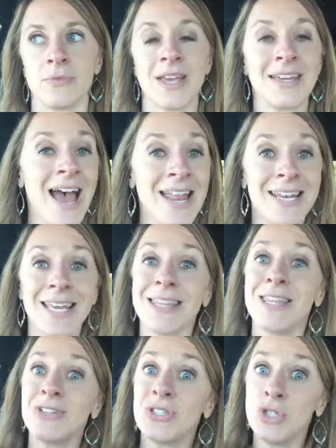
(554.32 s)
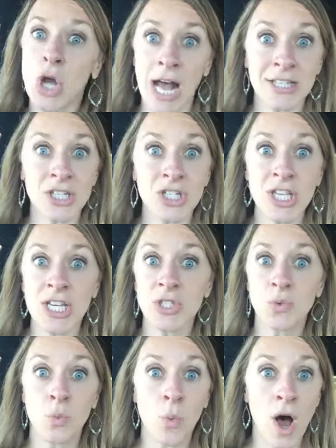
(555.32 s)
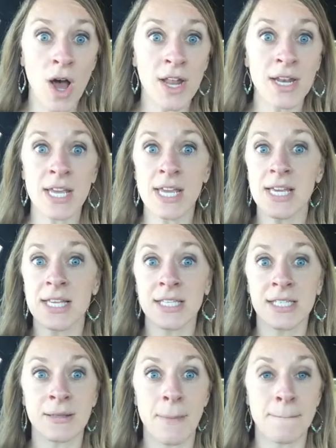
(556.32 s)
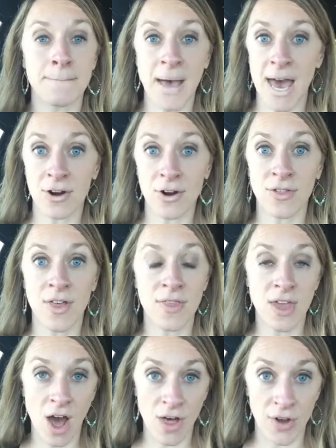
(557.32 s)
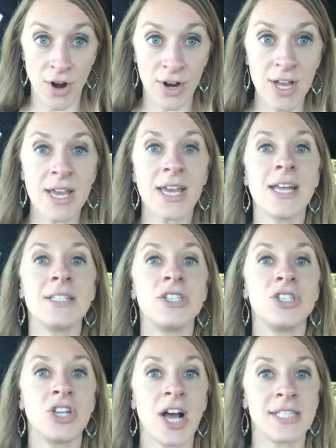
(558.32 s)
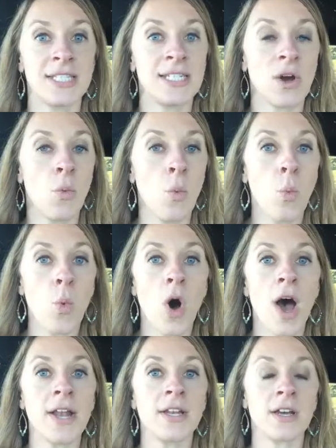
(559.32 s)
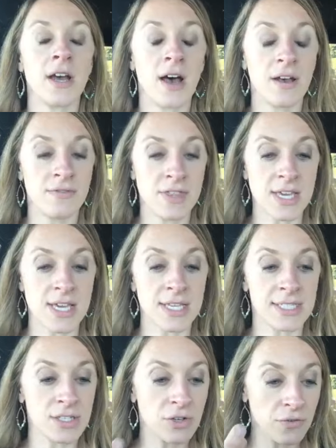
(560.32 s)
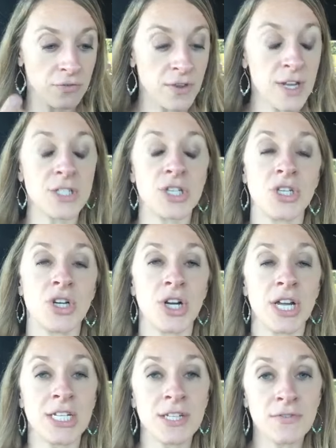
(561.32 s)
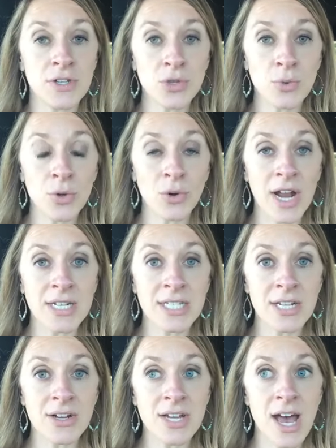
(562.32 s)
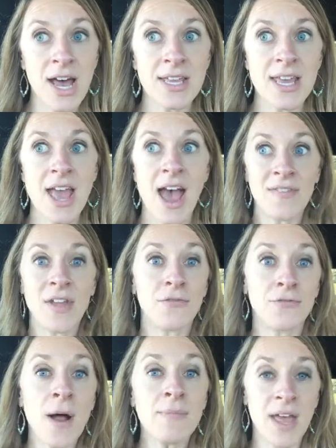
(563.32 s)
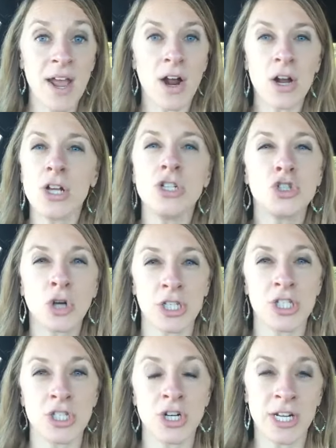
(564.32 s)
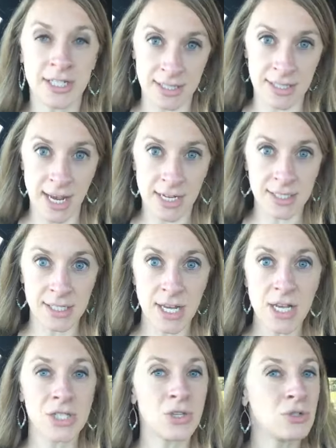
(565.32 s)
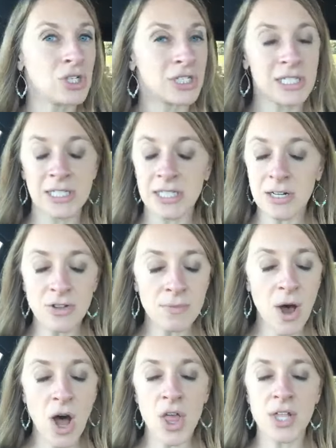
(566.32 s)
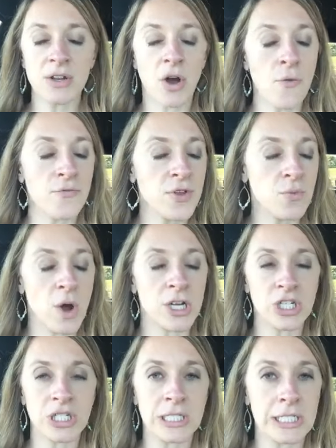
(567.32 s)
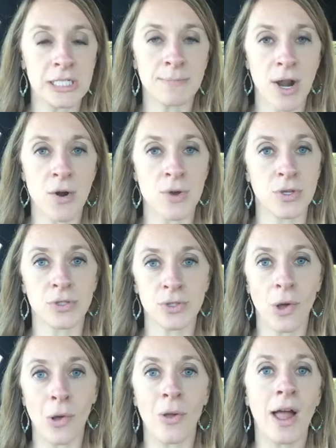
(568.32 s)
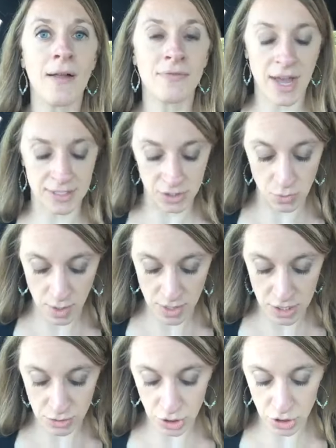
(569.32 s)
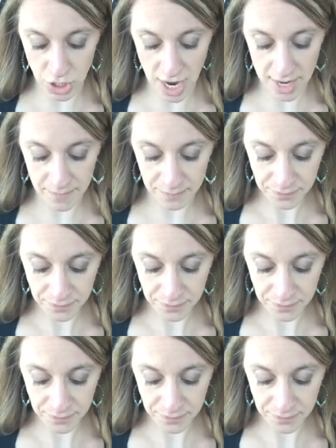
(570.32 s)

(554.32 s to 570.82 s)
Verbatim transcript: again, there's not such thing as one is better than the other. It's just what of these fit into your individual criteria. And then from there, trust your instinct. So just consider them all, and hopefully one just sits better with your soul, and that's the one that you should try.